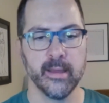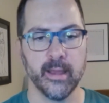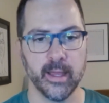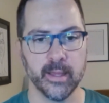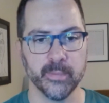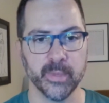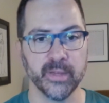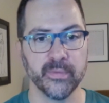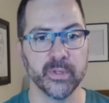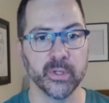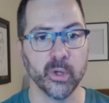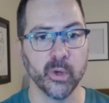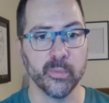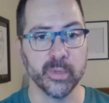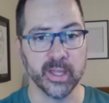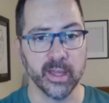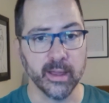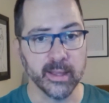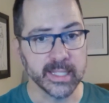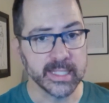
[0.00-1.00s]
If you go
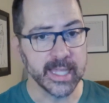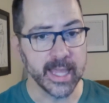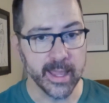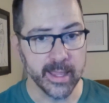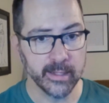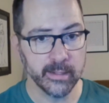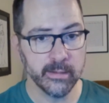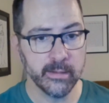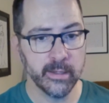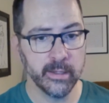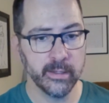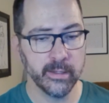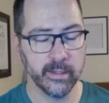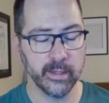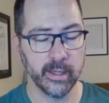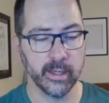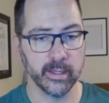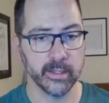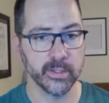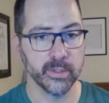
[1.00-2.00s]
beyond 10,
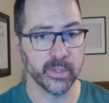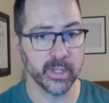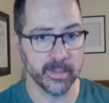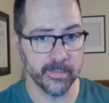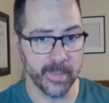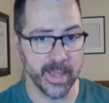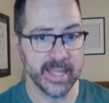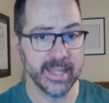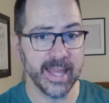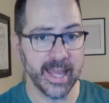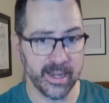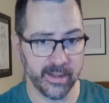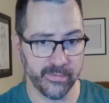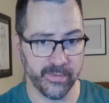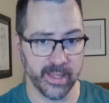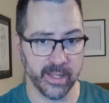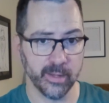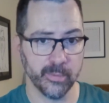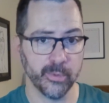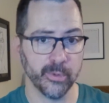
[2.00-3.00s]
you can make that
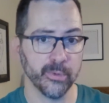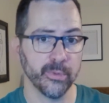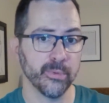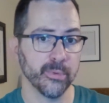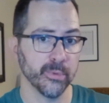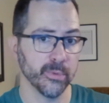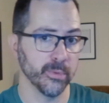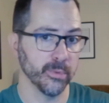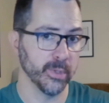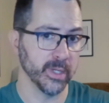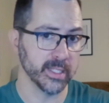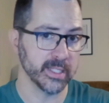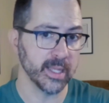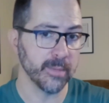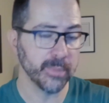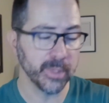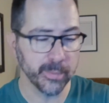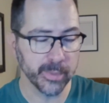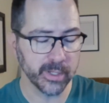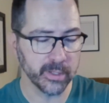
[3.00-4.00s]
available through a
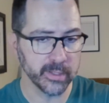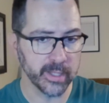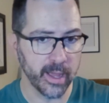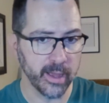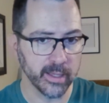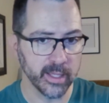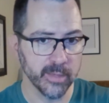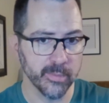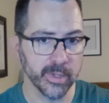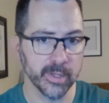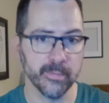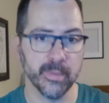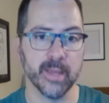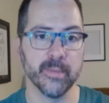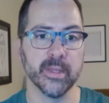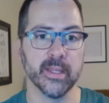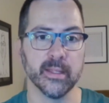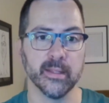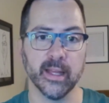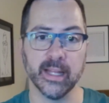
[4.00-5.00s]
supplemental document,
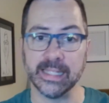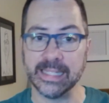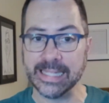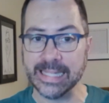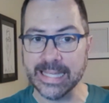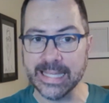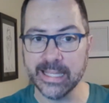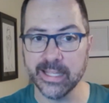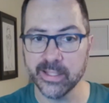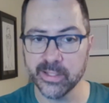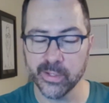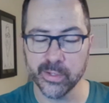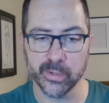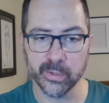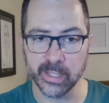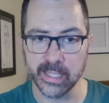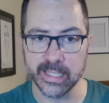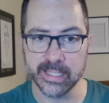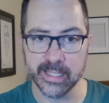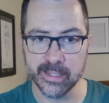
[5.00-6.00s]
maybe a link to your
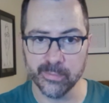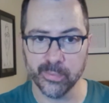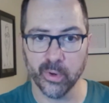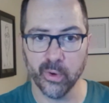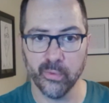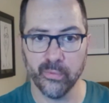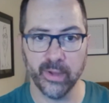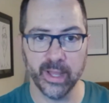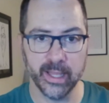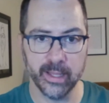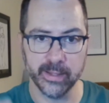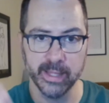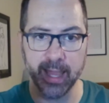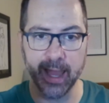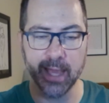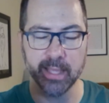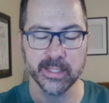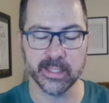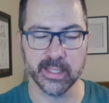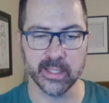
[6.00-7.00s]
LinkedIn profile that
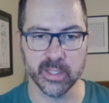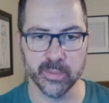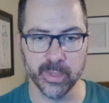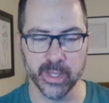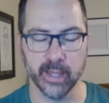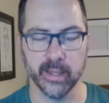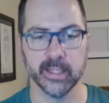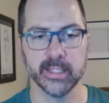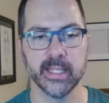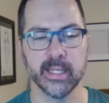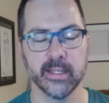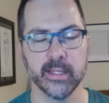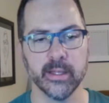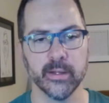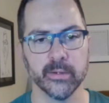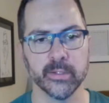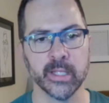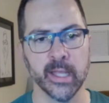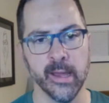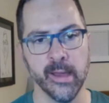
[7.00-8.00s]
has things beyond 10
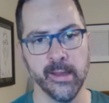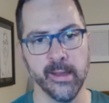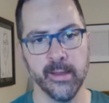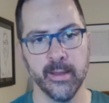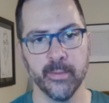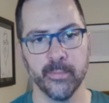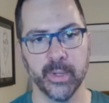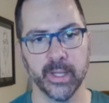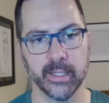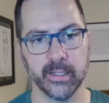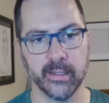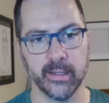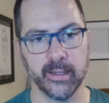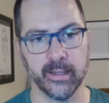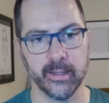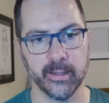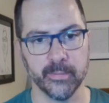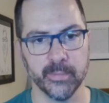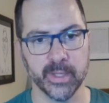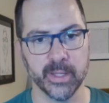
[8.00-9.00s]
years. But
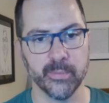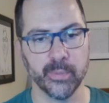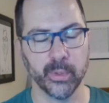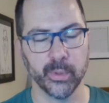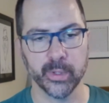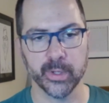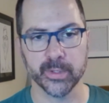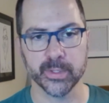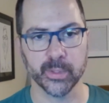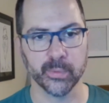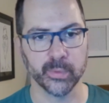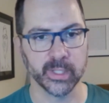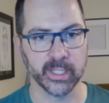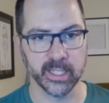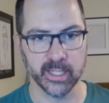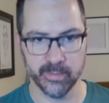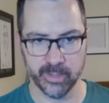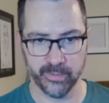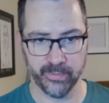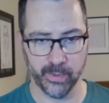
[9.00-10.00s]
employers are really
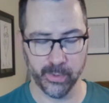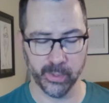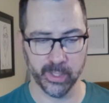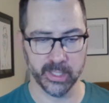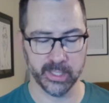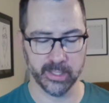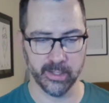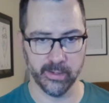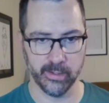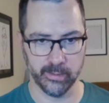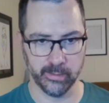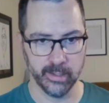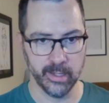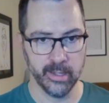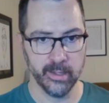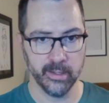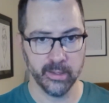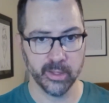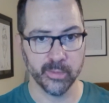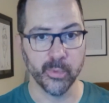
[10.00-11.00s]
going to be focused on
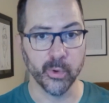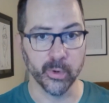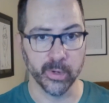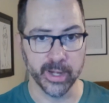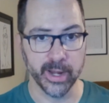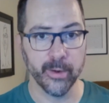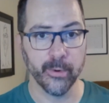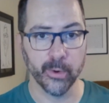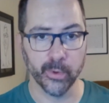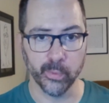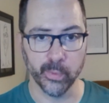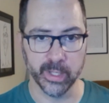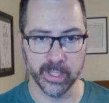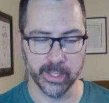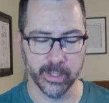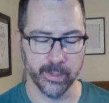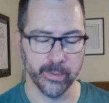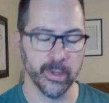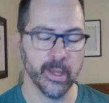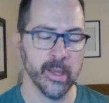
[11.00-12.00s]
the more narrow window,